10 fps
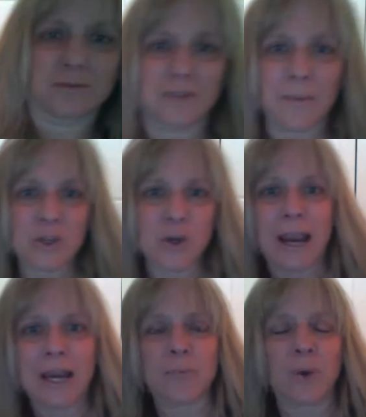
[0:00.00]
They've been
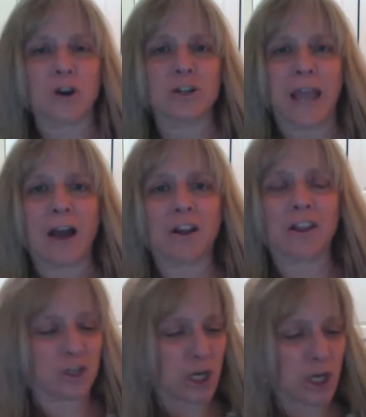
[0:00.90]
trying to bring her down, and
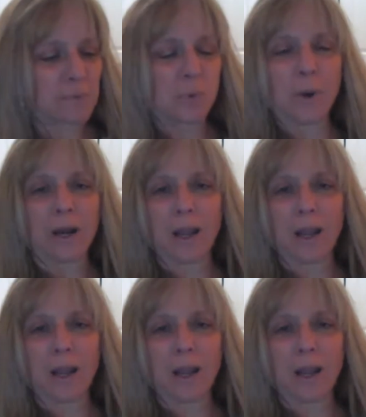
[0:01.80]
then she keeps winning